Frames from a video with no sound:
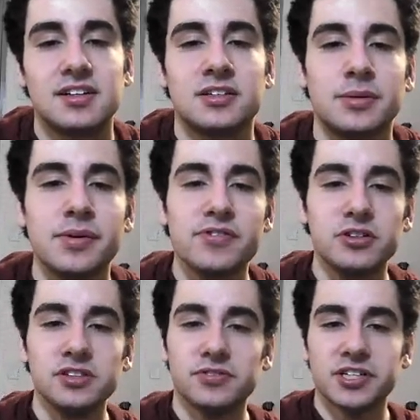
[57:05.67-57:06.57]
Number
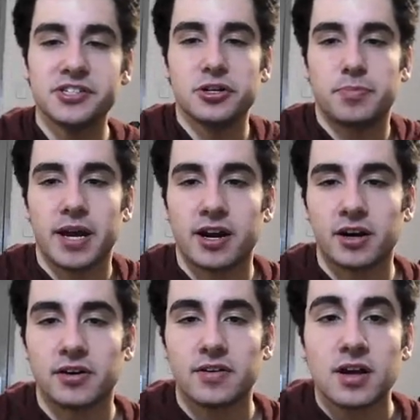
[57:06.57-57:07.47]
442, pear.
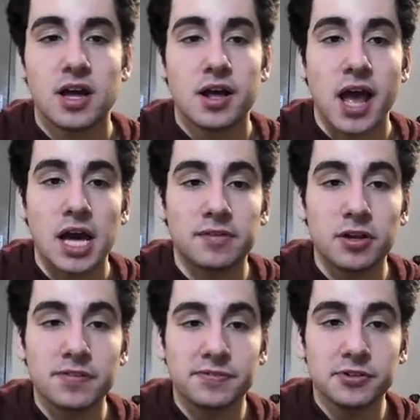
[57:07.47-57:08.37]
Out of all
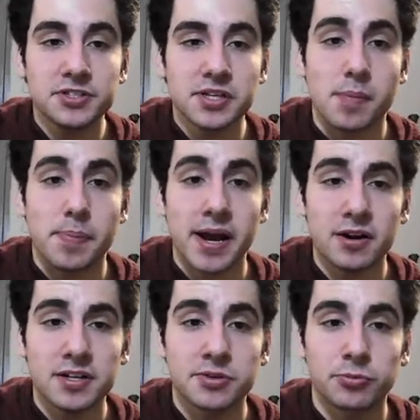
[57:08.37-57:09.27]
the fruits, a pear
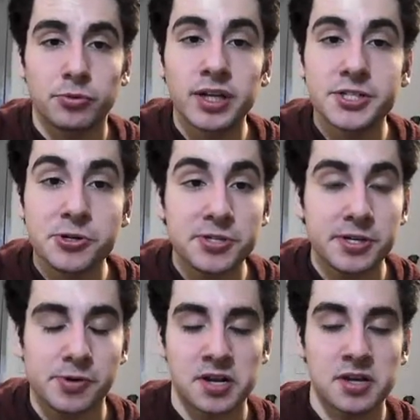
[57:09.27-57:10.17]
is a really juicy
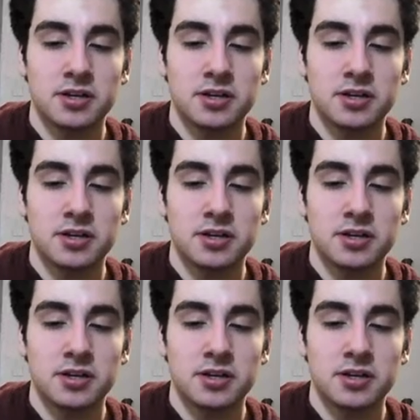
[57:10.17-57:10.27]
one.